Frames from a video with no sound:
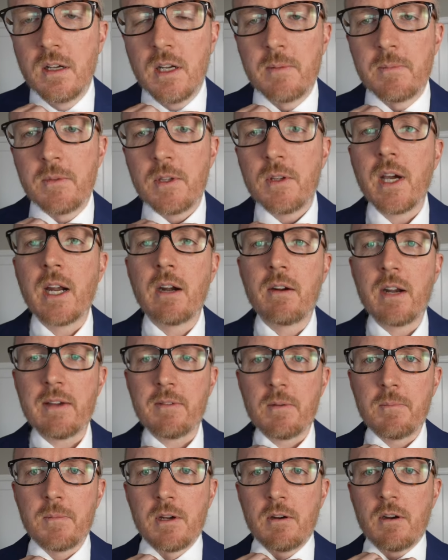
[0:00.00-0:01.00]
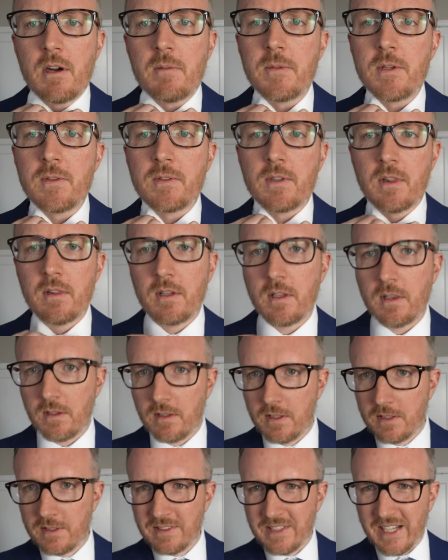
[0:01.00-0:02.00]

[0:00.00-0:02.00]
I don't have a mirror. I'm using a little